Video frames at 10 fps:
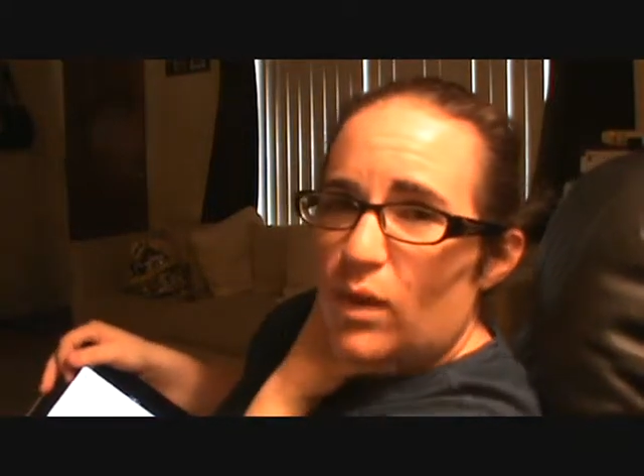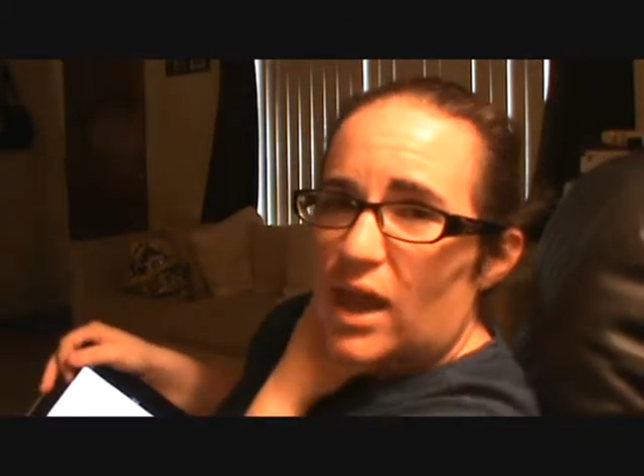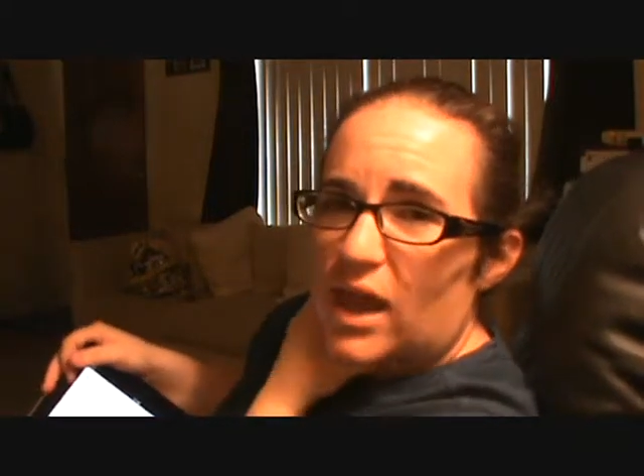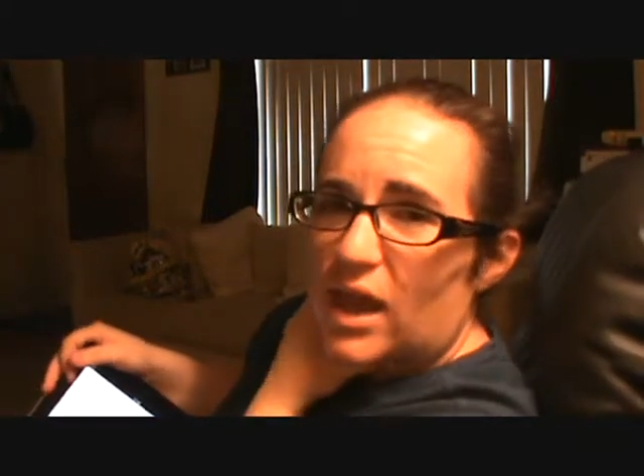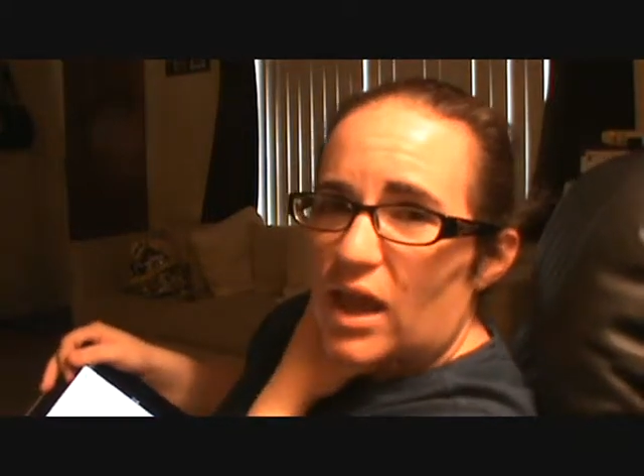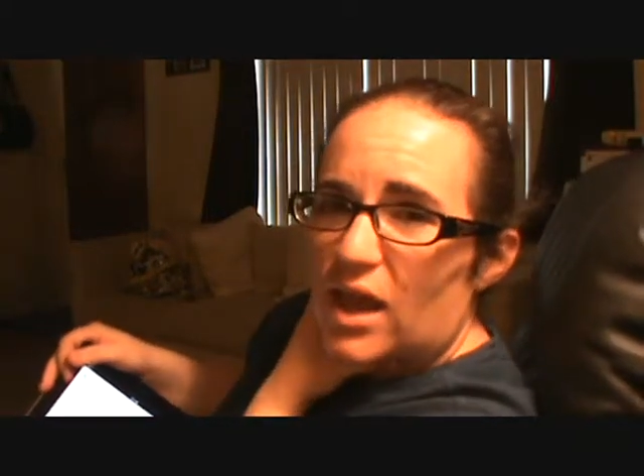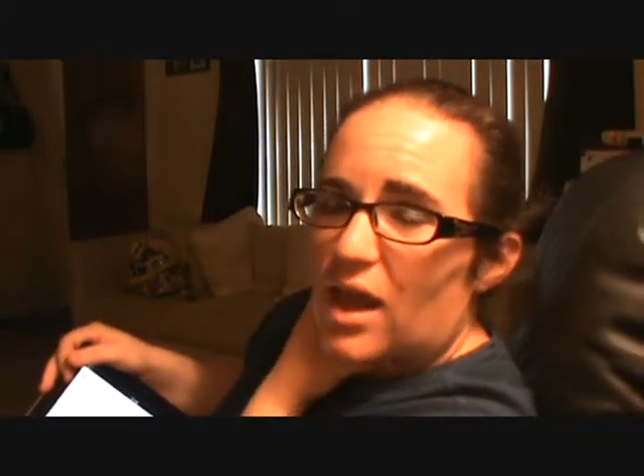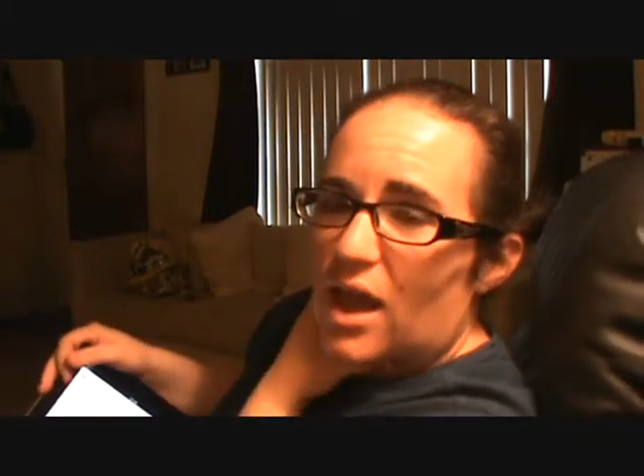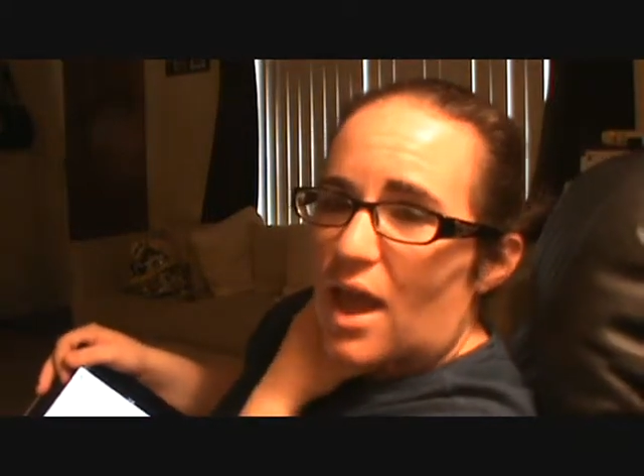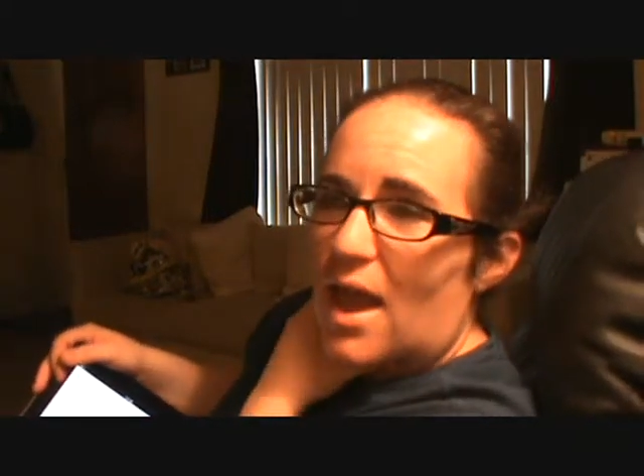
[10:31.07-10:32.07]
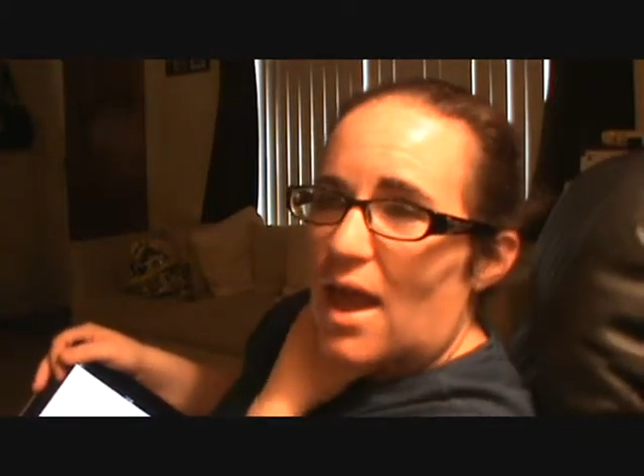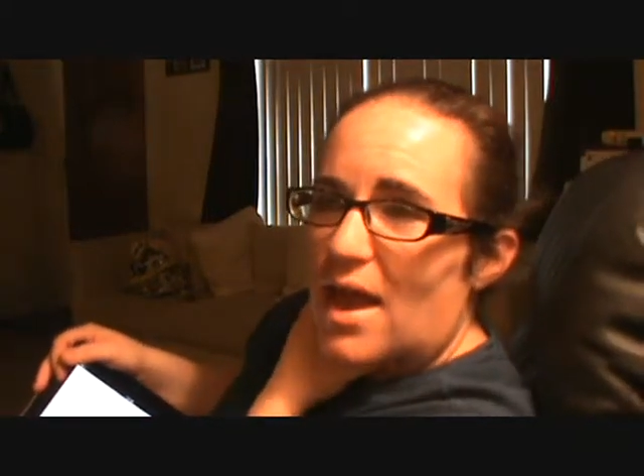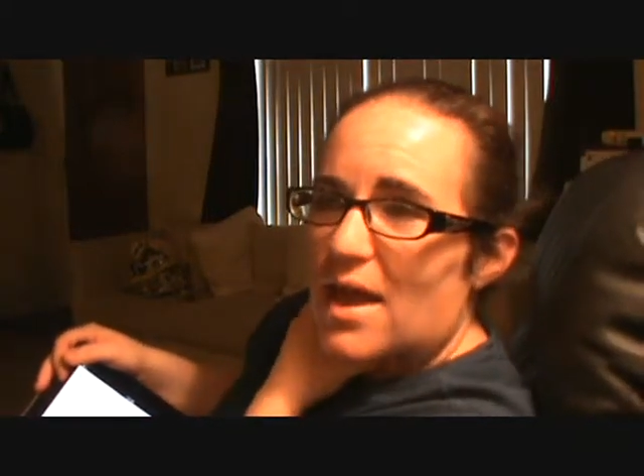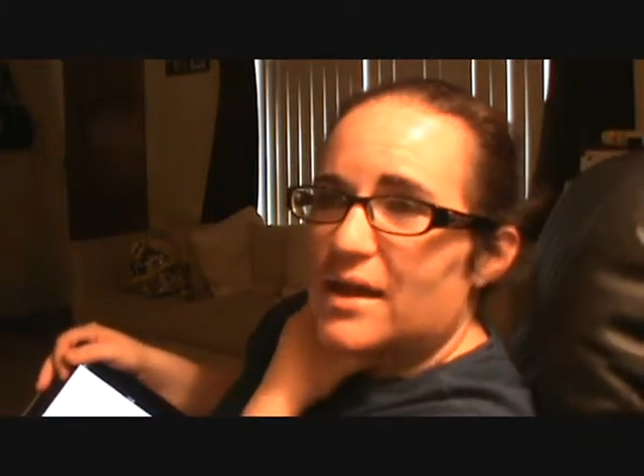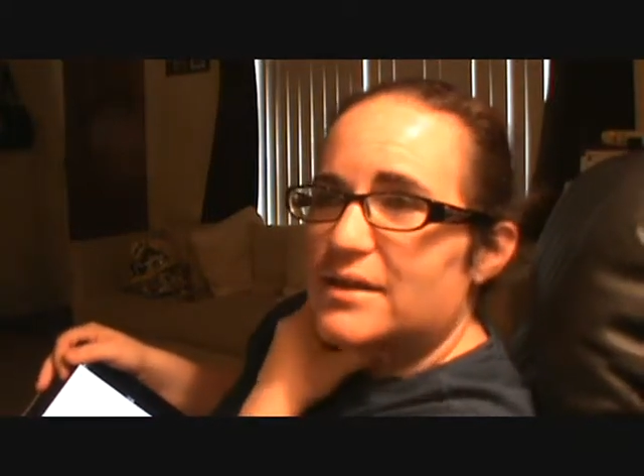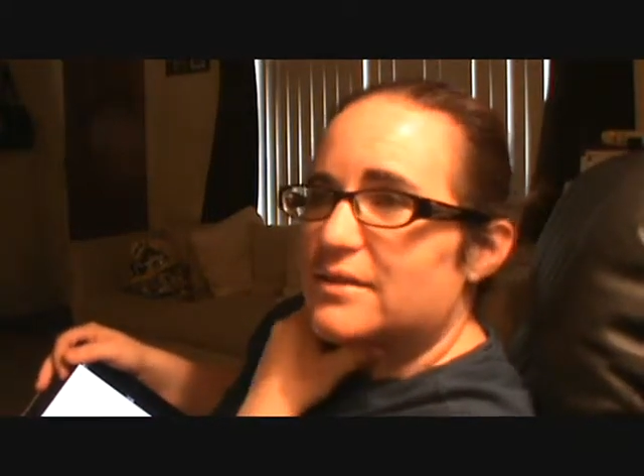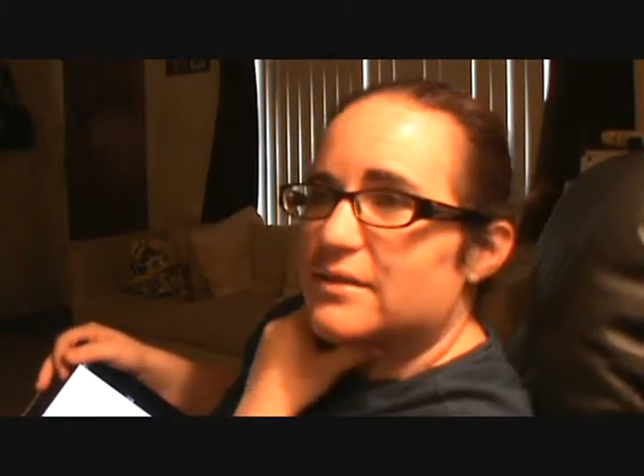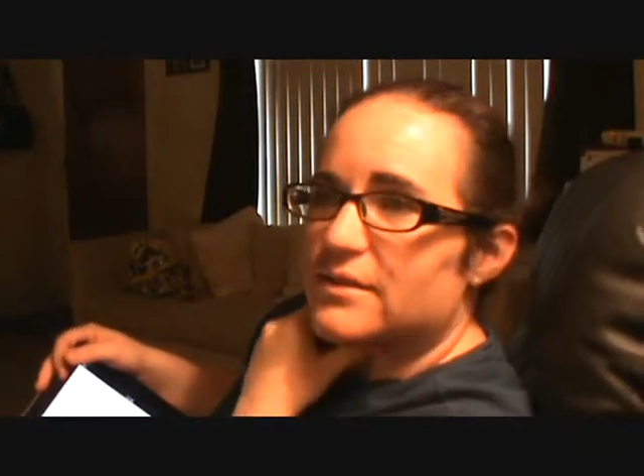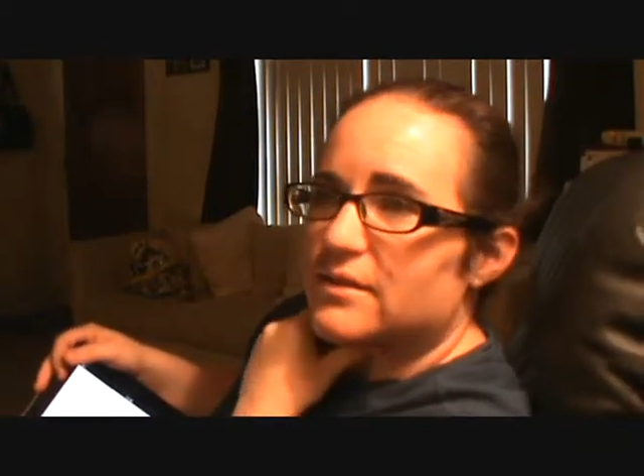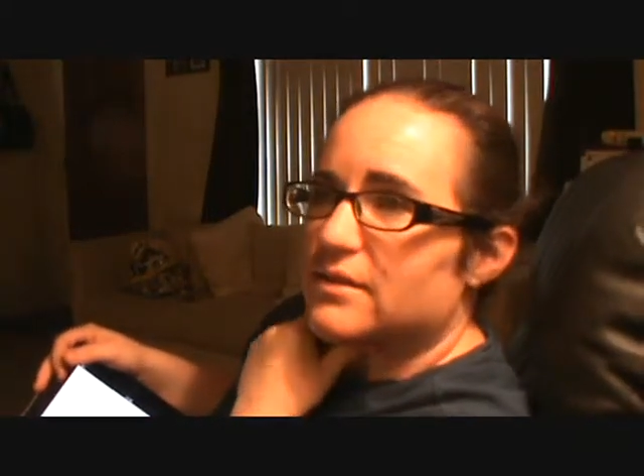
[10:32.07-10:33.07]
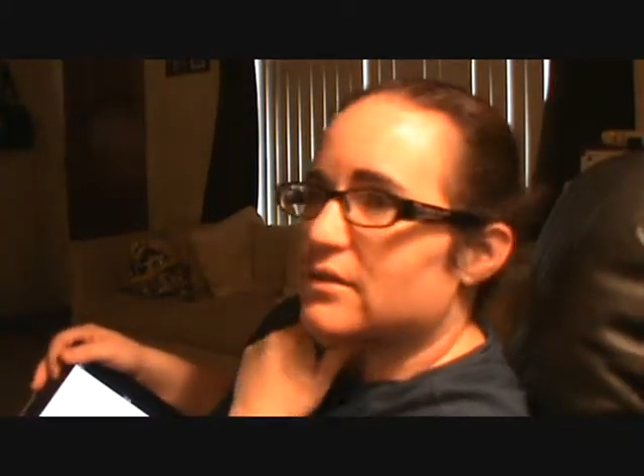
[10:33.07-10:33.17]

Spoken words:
wait, and